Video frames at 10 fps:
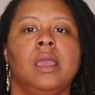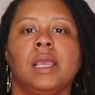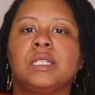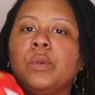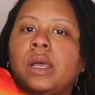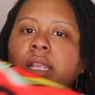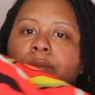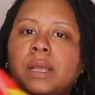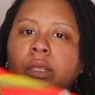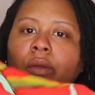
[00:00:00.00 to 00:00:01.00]
as well as
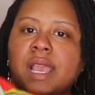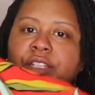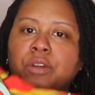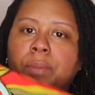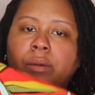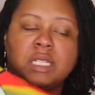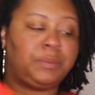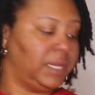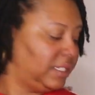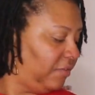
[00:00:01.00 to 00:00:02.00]
my little extra bonus
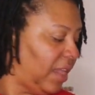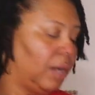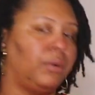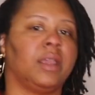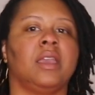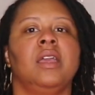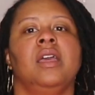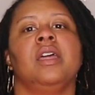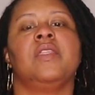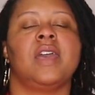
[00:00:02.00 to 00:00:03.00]
piece of fabric
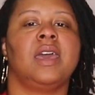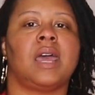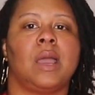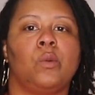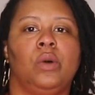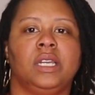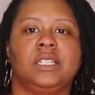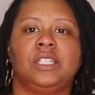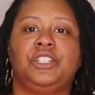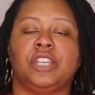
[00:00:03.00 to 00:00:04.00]
that I
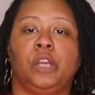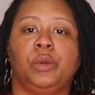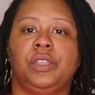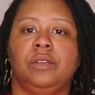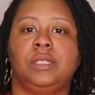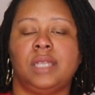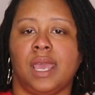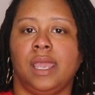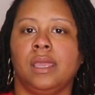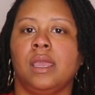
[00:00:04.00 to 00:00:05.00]
wanted to share with you
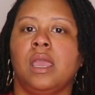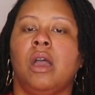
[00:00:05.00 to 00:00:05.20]
today.